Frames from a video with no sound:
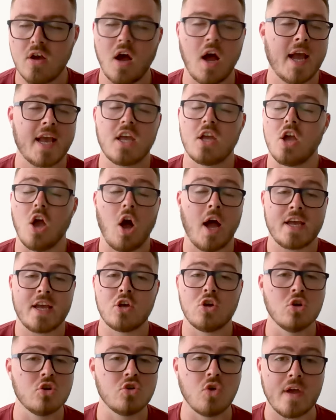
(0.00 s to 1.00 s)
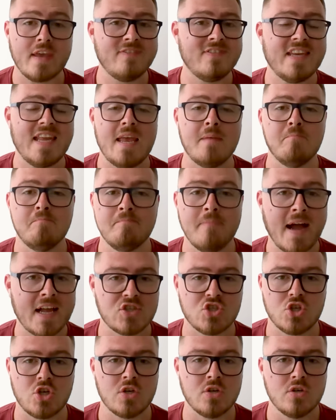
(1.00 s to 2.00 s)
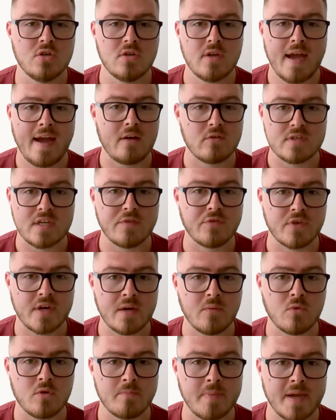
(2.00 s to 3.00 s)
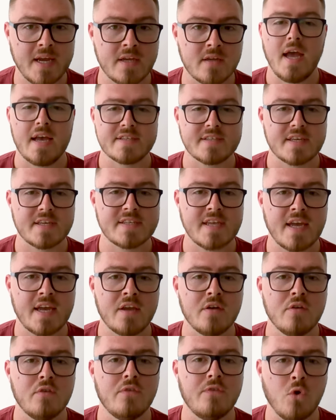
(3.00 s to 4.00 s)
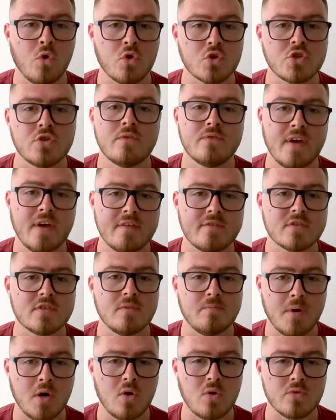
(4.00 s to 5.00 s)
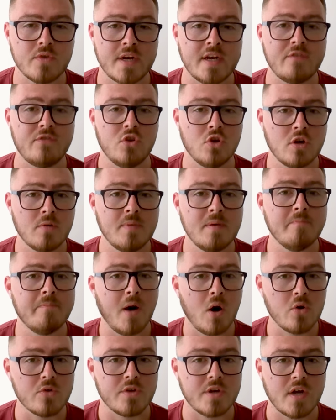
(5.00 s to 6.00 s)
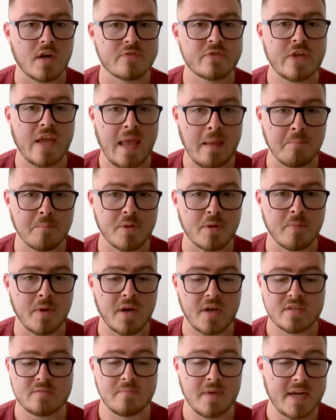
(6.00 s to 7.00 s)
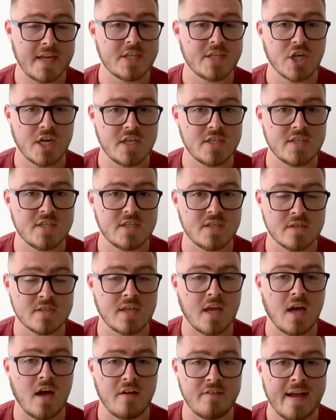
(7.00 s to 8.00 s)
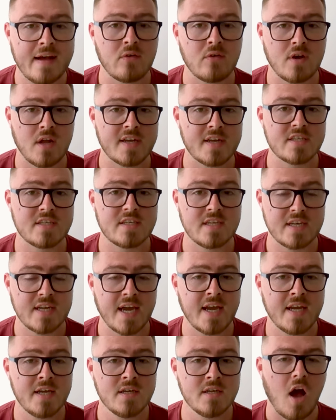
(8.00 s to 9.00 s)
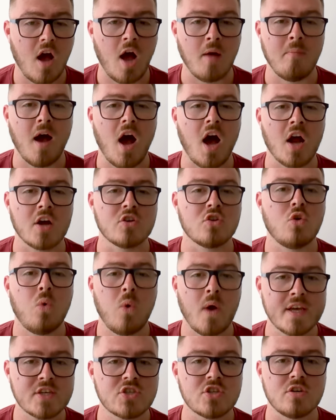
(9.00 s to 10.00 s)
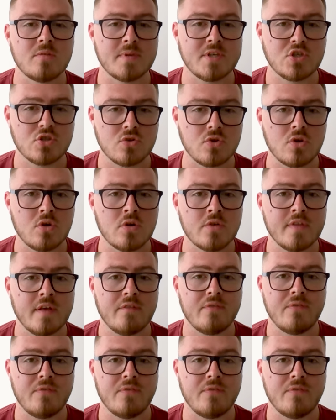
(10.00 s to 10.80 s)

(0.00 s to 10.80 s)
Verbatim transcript: I, I could not even imagine how different it would be. As they say, fortune favors the bold, and if you can be bold enough to implement as many changes as I've outlined today, I'm unquestionably sure that